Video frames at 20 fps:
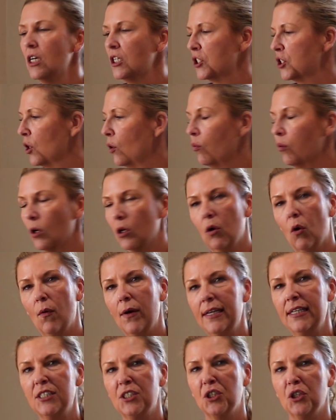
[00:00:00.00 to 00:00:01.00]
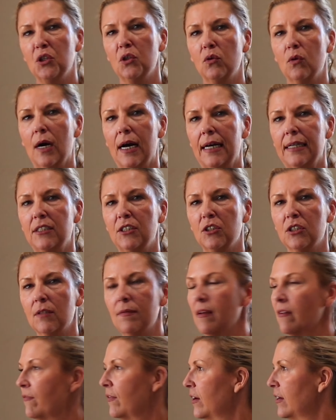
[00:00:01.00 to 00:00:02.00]
So we're going to do
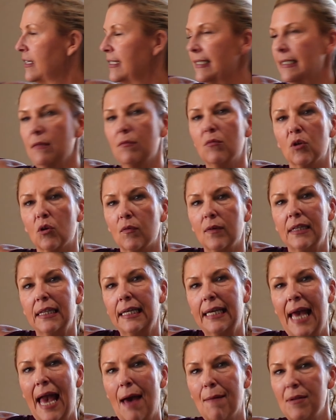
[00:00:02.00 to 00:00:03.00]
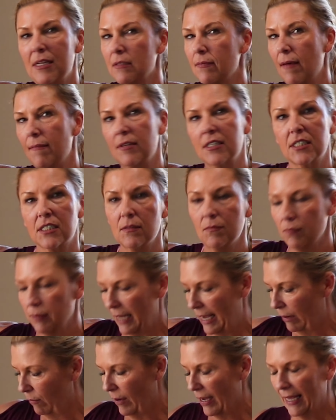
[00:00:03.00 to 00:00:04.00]
something very similar with the cabinets, maybe just some
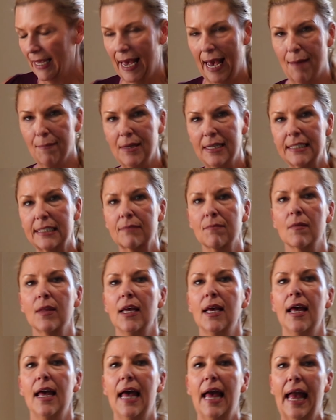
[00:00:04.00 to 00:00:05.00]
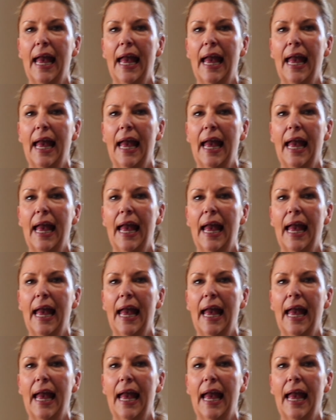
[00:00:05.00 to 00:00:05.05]
plain white cabinets.